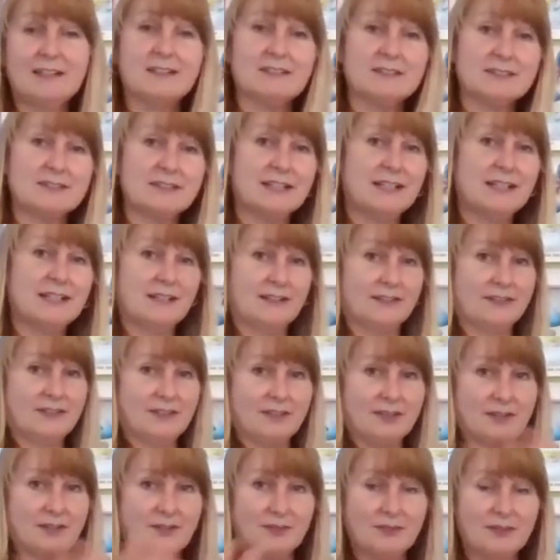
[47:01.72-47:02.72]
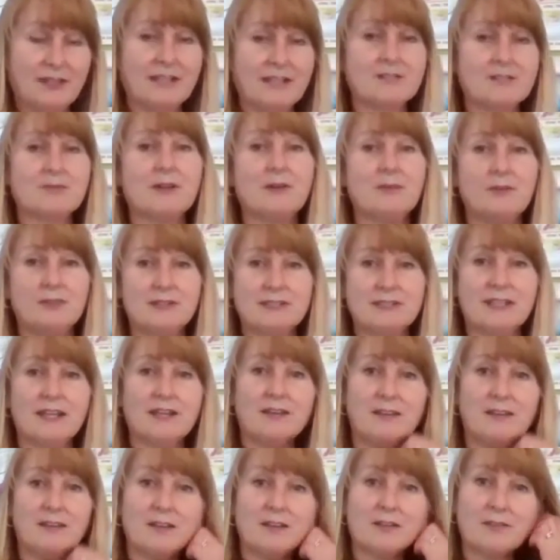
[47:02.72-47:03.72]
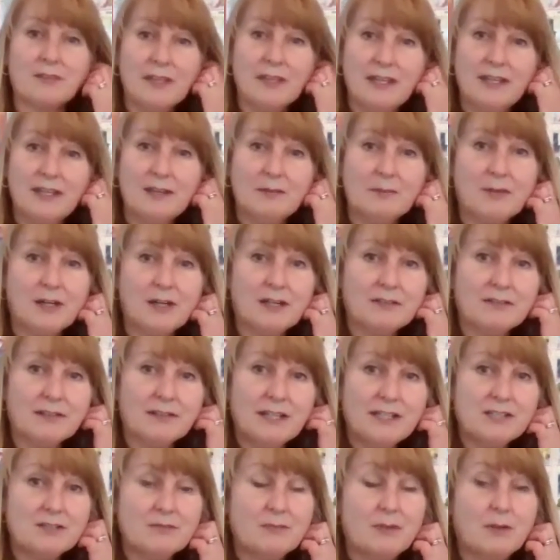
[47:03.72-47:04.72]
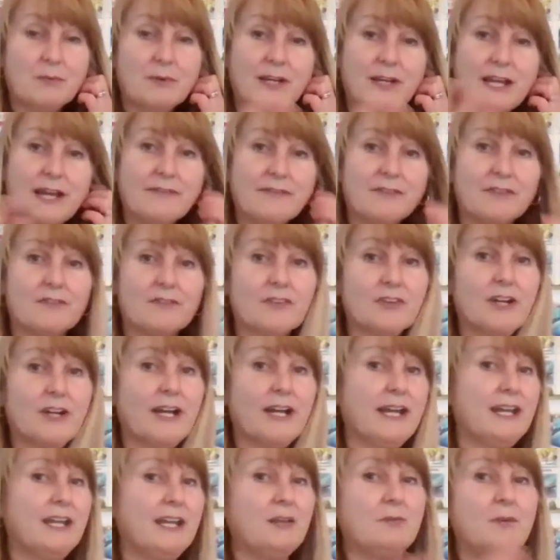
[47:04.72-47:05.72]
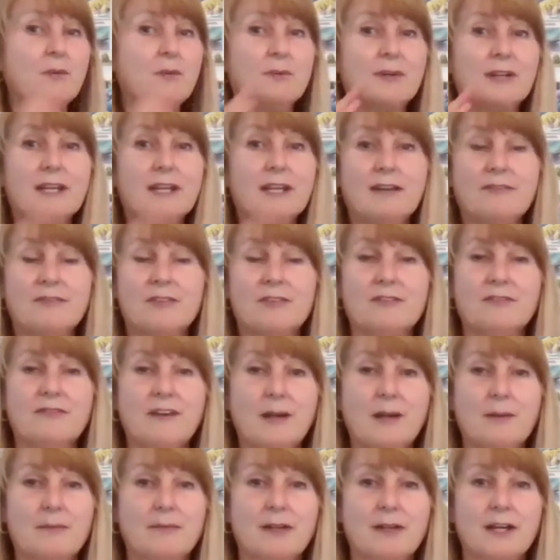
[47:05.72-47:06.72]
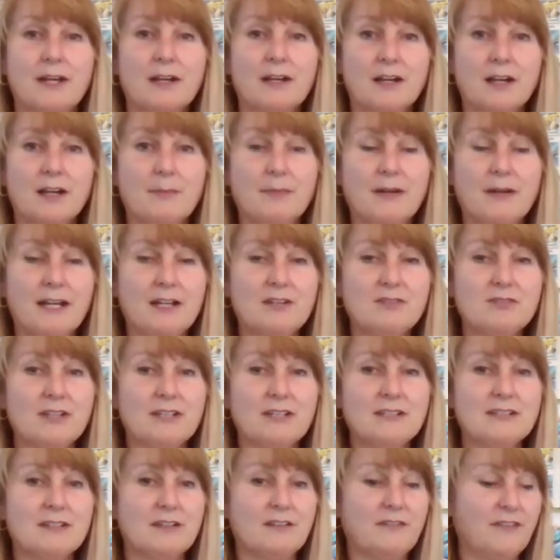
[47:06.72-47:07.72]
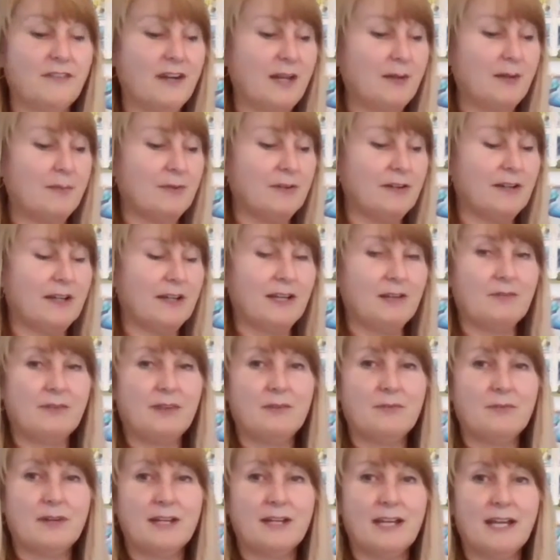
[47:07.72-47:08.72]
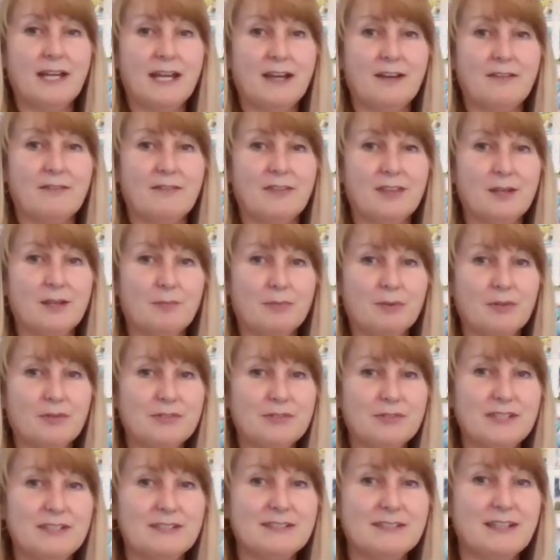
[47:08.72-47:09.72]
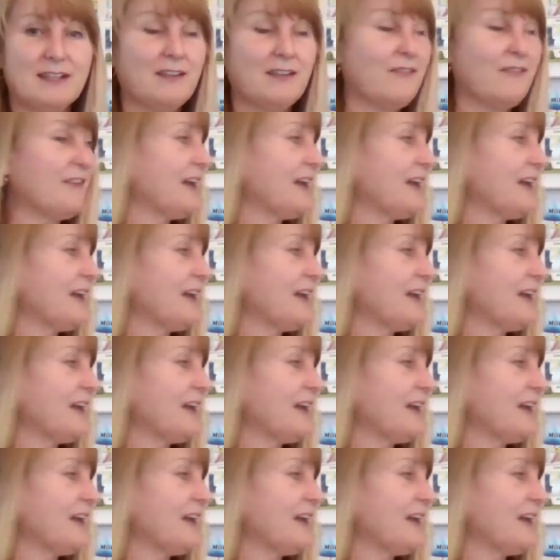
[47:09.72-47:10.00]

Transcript: else. So that's why we say, you know, eat in moderation. We want to have a variety. We want to have the fiber, carbohydrates and the fiber, and we want to have the proteins and the